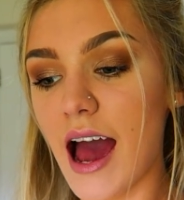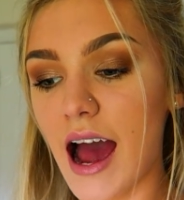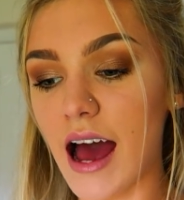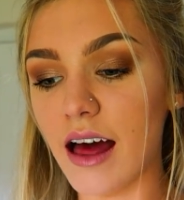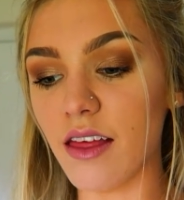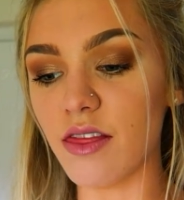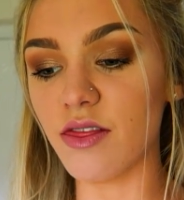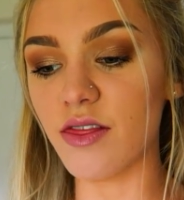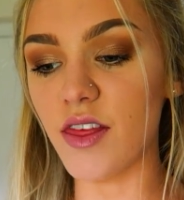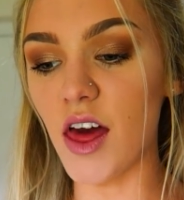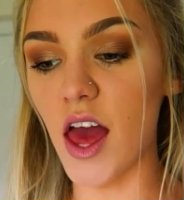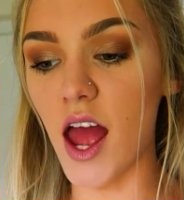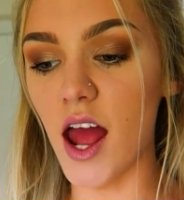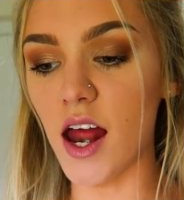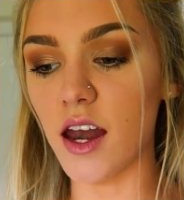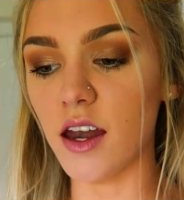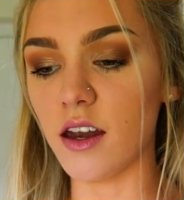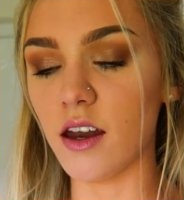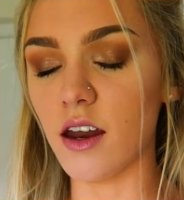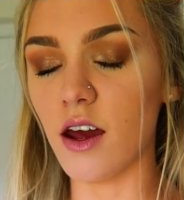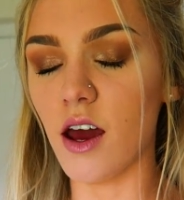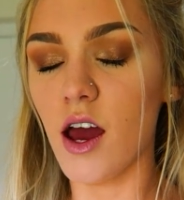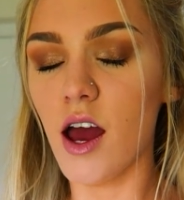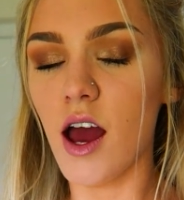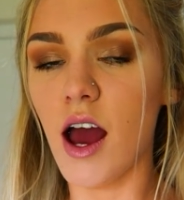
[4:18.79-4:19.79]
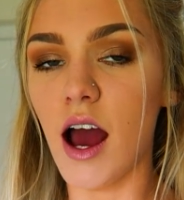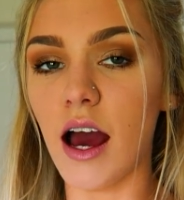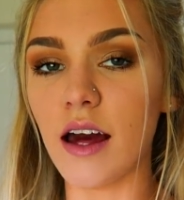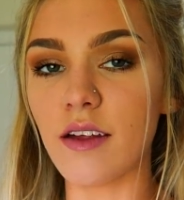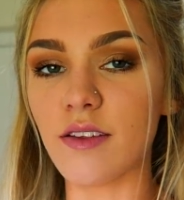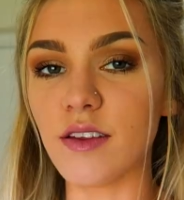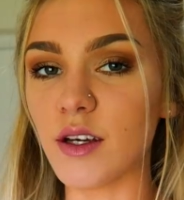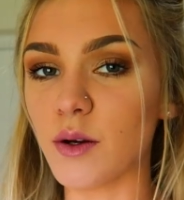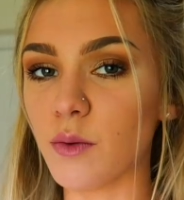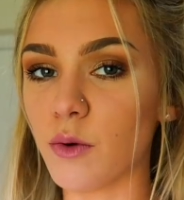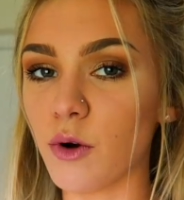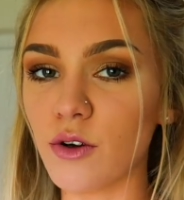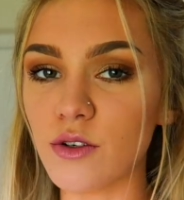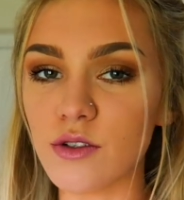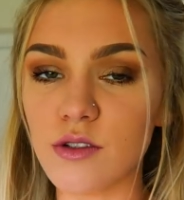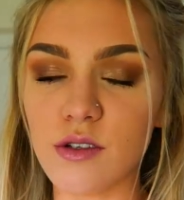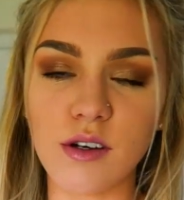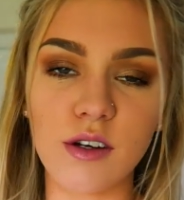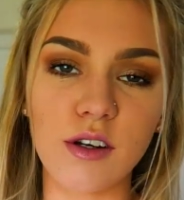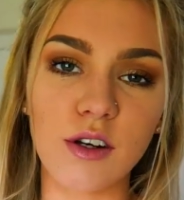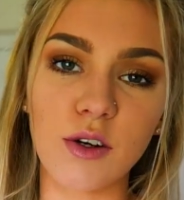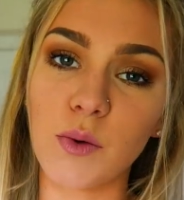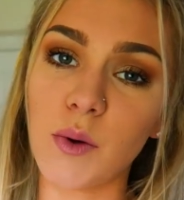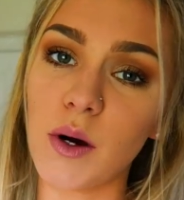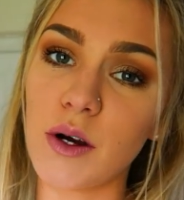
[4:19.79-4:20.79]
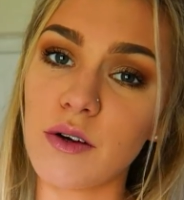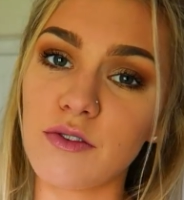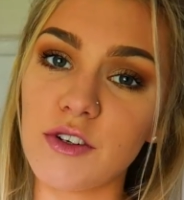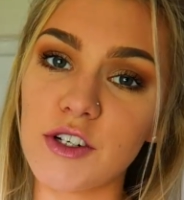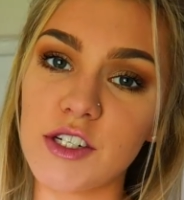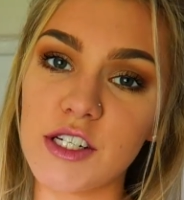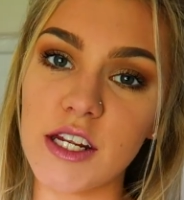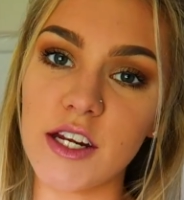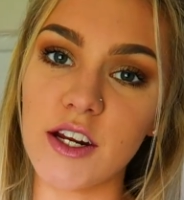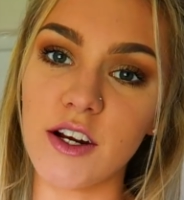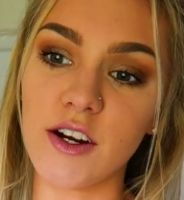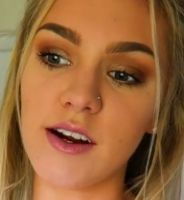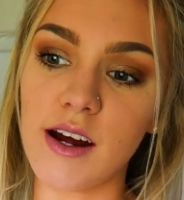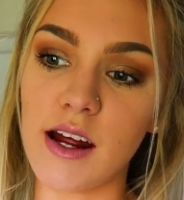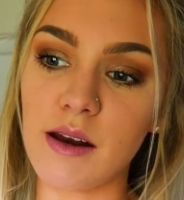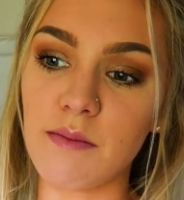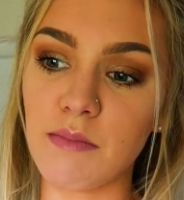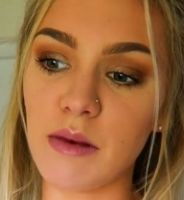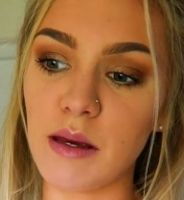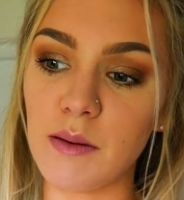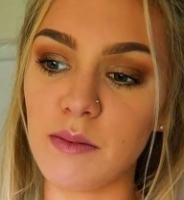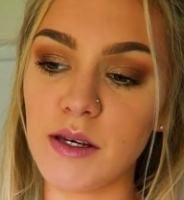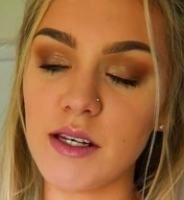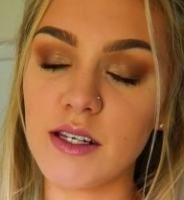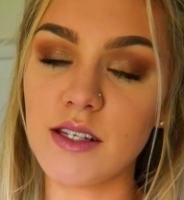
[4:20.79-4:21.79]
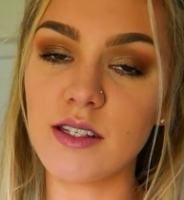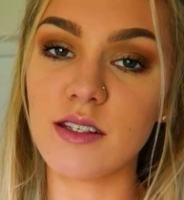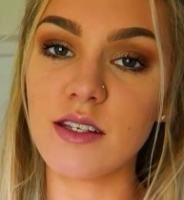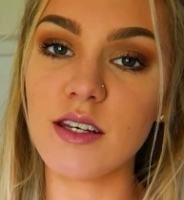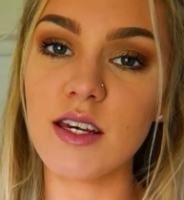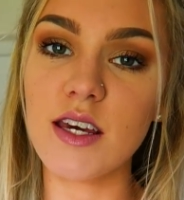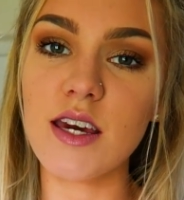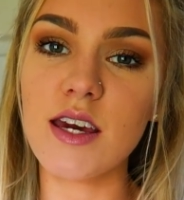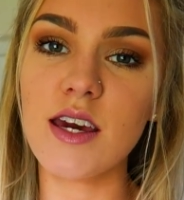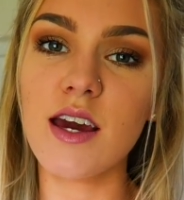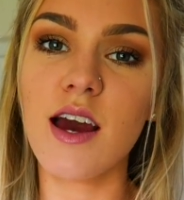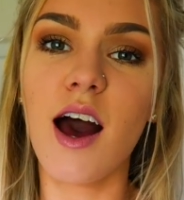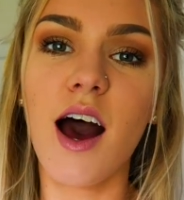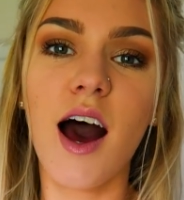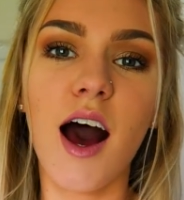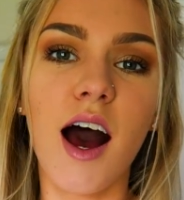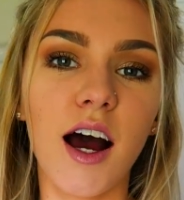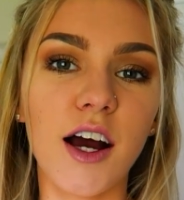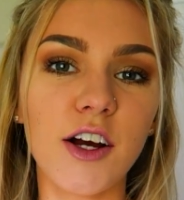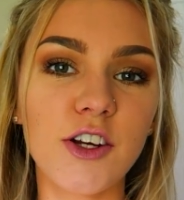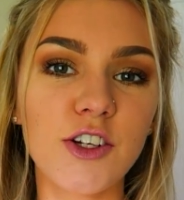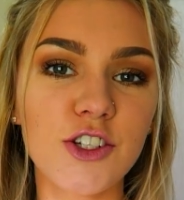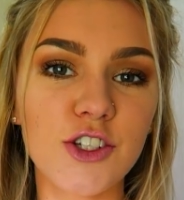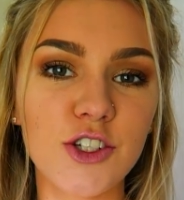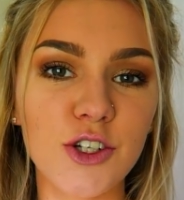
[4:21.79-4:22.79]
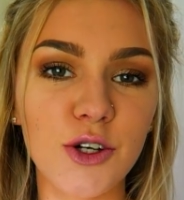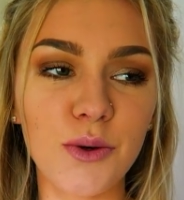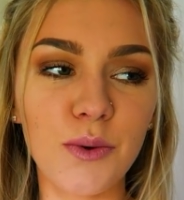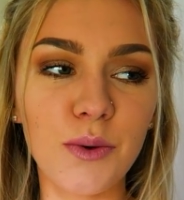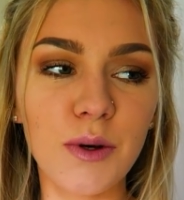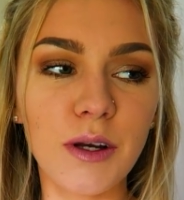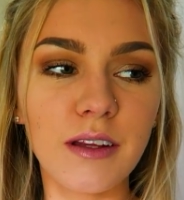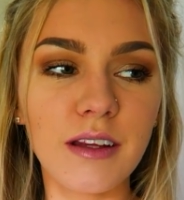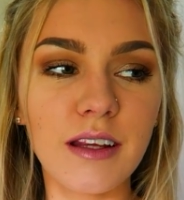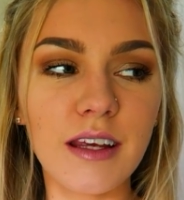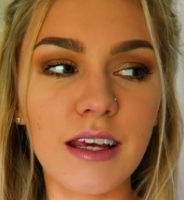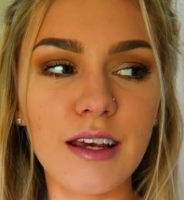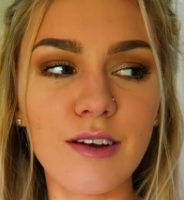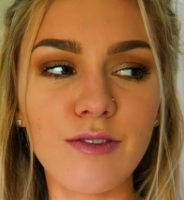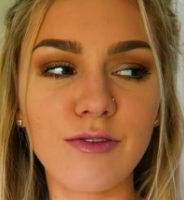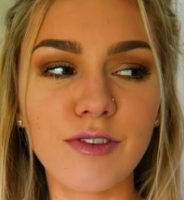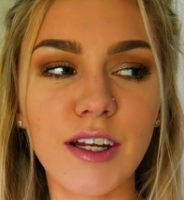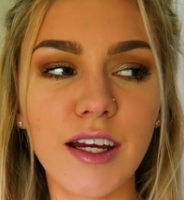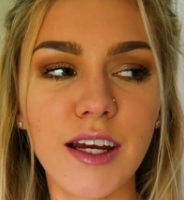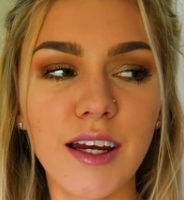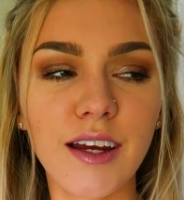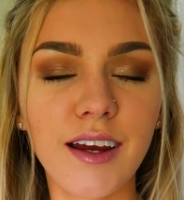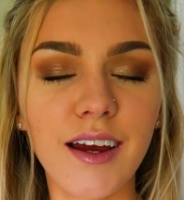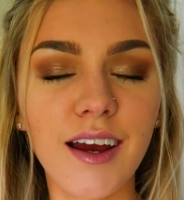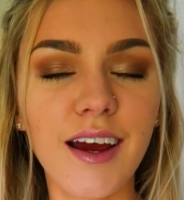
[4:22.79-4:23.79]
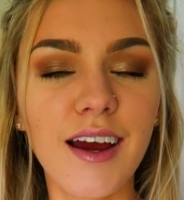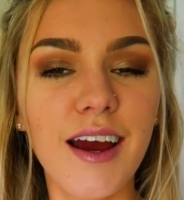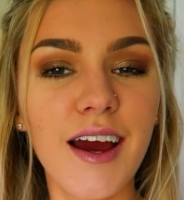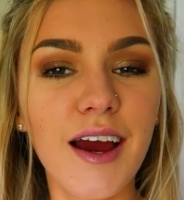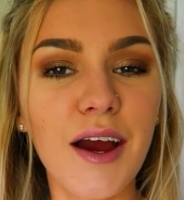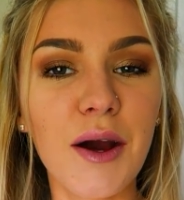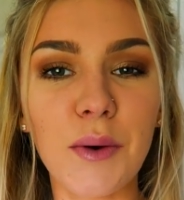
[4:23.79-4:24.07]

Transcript: and then I think we're also gonna go out for dinner and maybe see a show in the evening